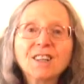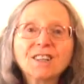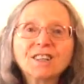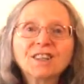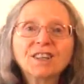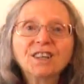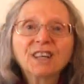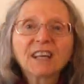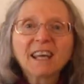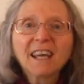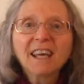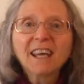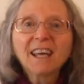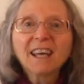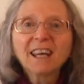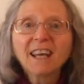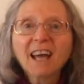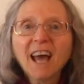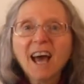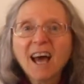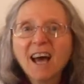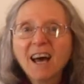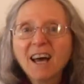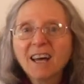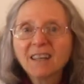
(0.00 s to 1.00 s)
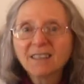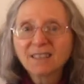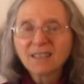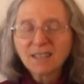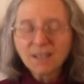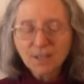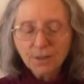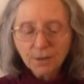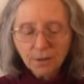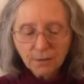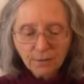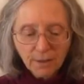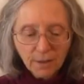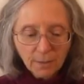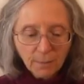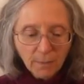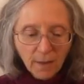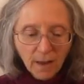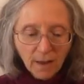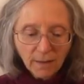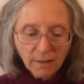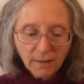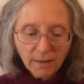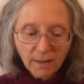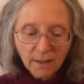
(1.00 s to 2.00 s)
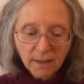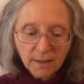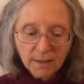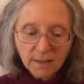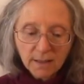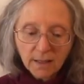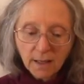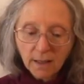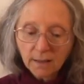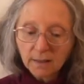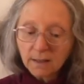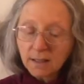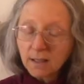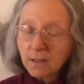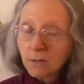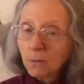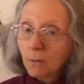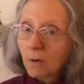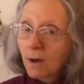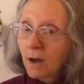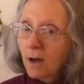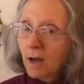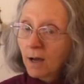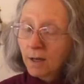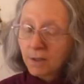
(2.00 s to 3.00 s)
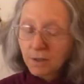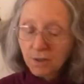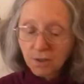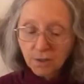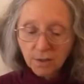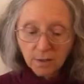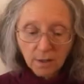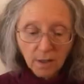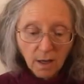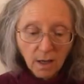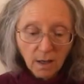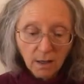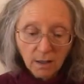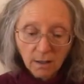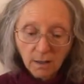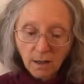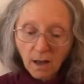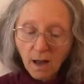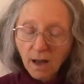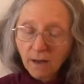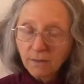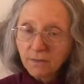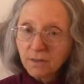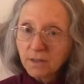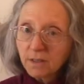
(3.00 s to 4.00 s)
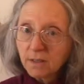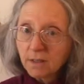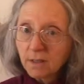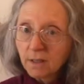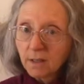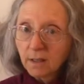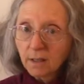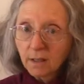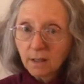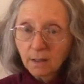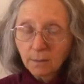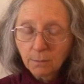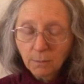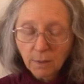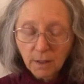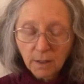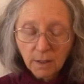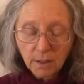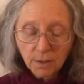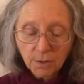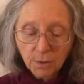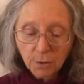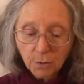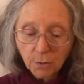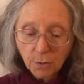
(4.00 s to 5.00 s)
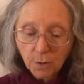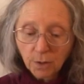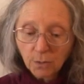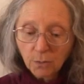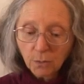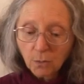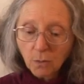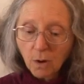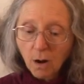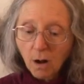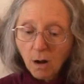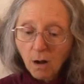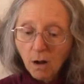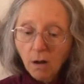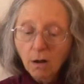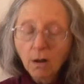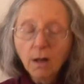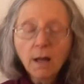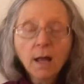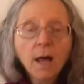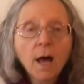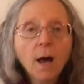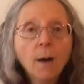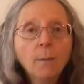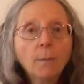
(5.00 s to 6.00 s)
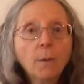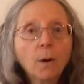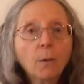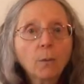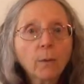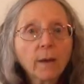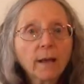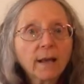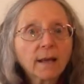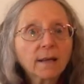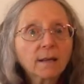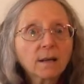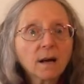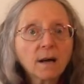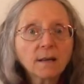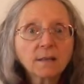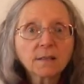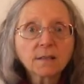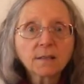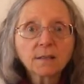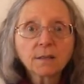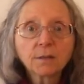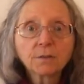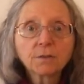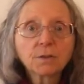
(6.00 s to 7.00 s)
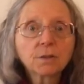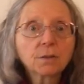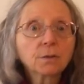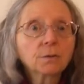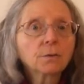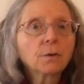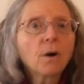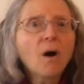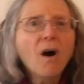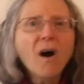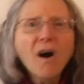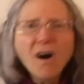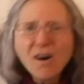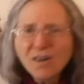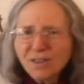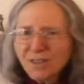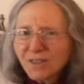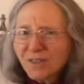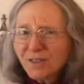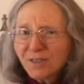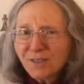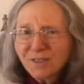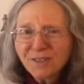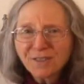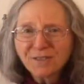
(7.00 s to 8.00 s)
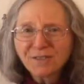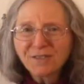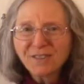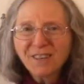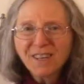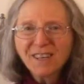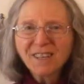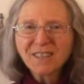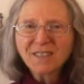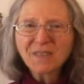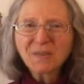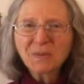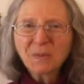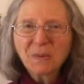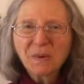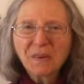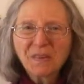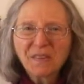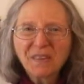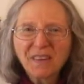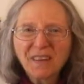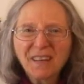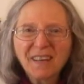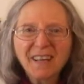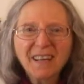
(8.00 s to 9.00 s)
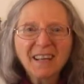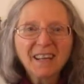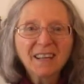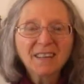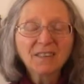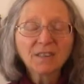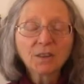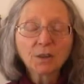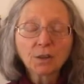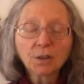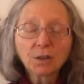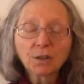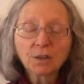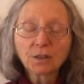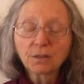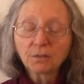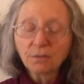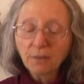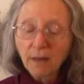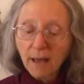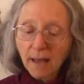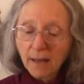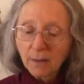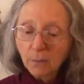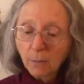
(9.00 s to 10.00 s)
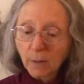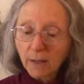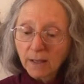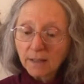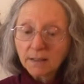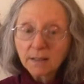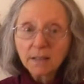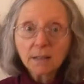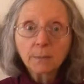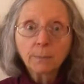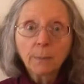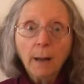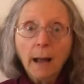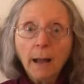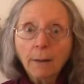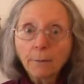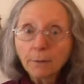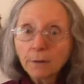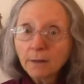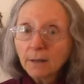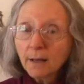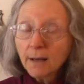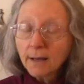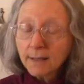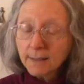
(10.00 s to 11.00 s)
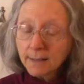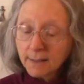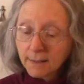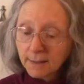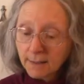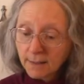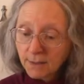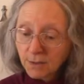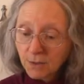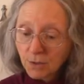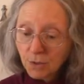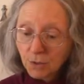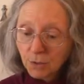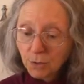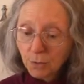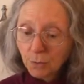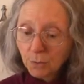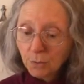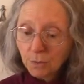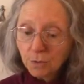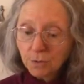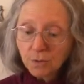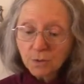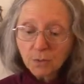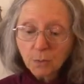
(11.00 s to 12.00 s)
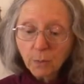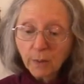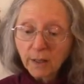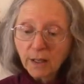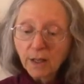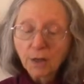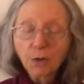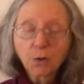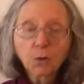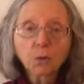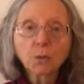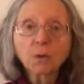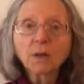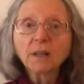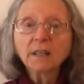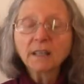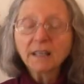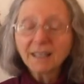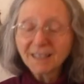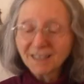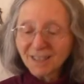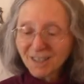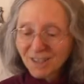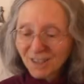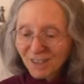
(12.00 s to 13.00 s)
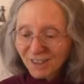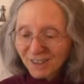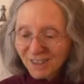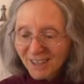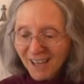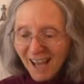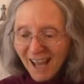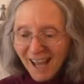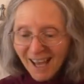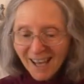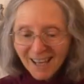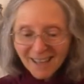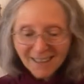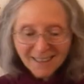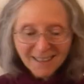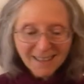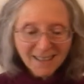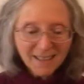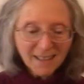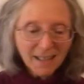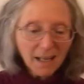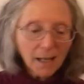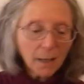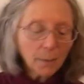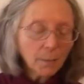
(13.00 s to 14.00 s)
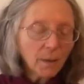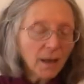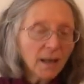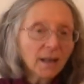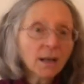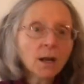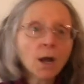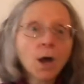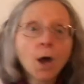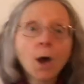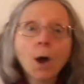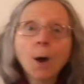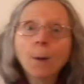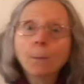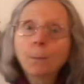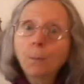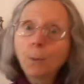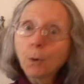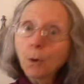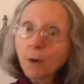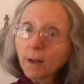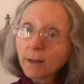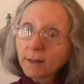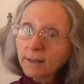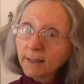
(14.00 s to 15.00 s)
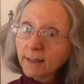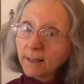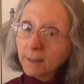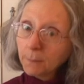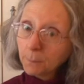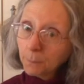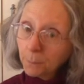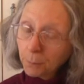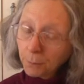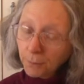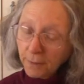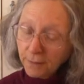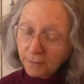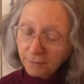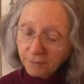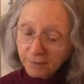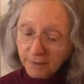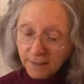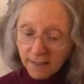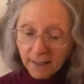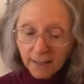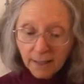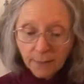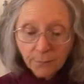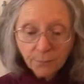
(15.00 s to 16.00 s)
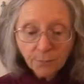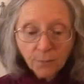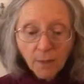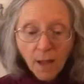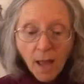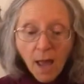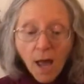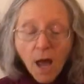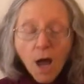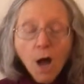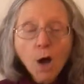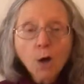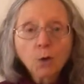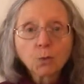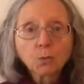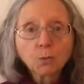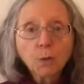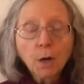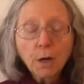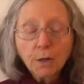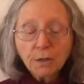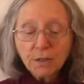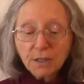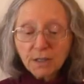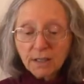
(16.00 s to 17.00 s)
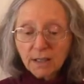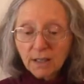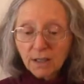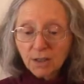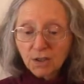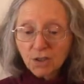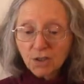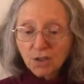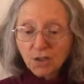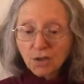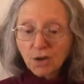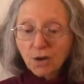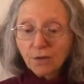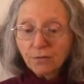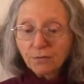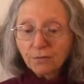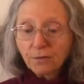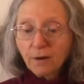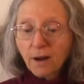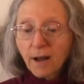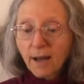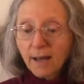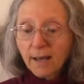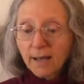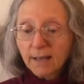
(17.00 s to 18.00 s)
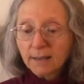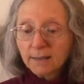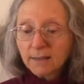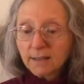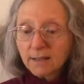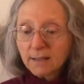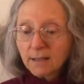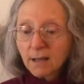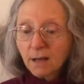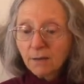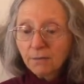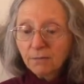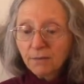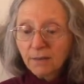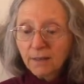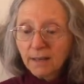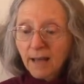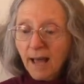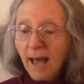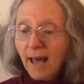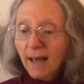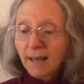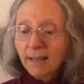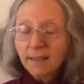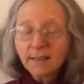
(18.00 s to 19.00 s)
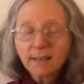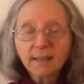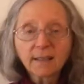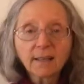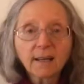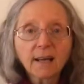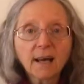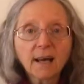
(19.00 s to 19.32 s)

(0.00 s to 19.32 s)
Cooking and serving methods. Yellow squash obviously can be enjoyed raw, but we can also do all sorts of things with it in the cooked vein. We can spiralize it into noodles, we can grill it, saute it, steam it, boil it briefly, roast it, stir fry it, stuff it, add it to